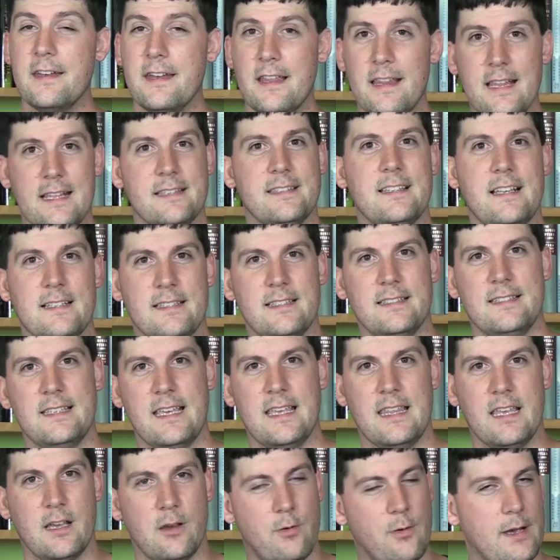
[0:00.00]
Now, that's not to
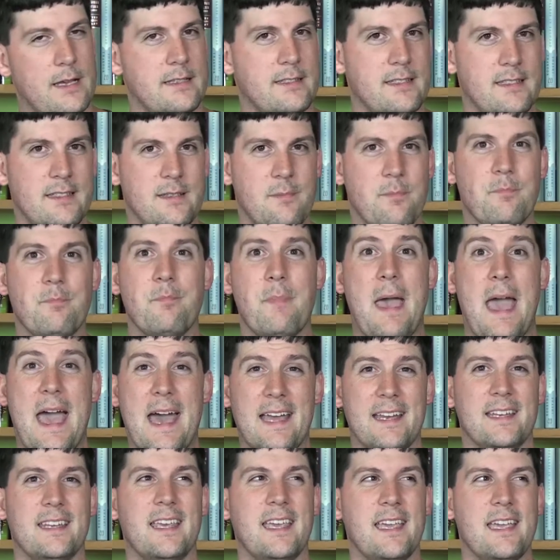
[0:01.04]
say that Quest is a
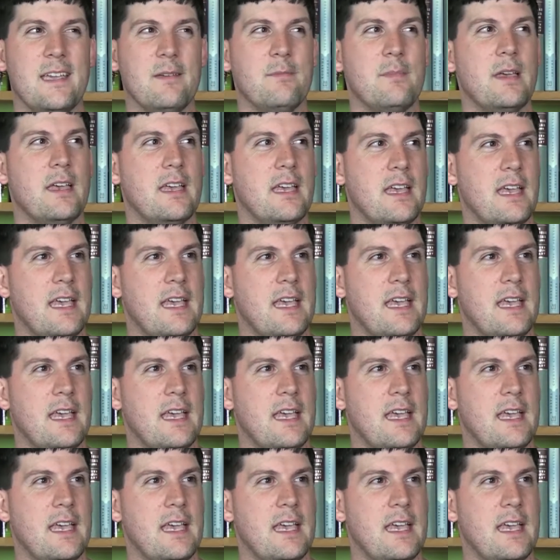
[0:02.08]
bad game.